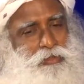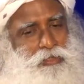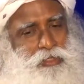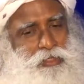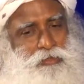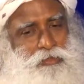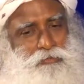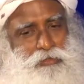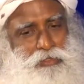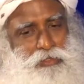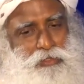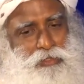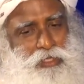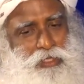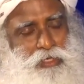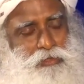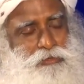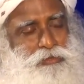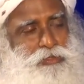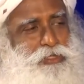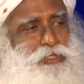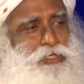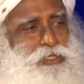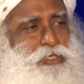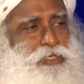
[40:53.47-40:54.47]
Even
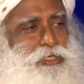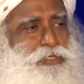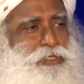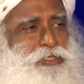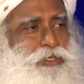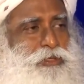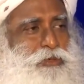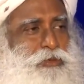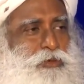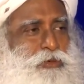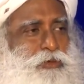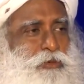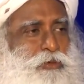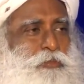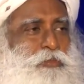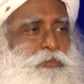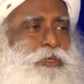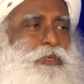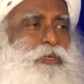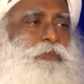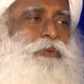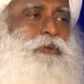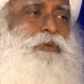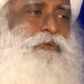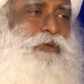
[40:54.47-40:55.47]
thousand years ago,
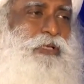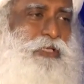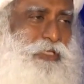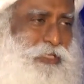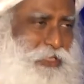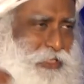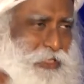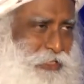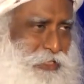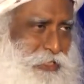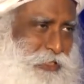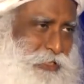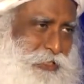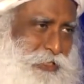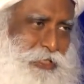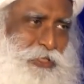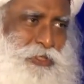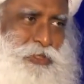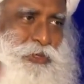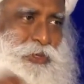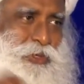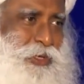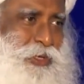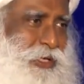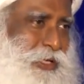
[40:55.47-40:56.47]
people were digging the
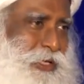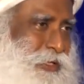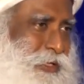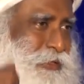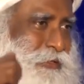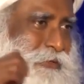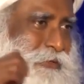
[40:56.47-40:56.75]
soil.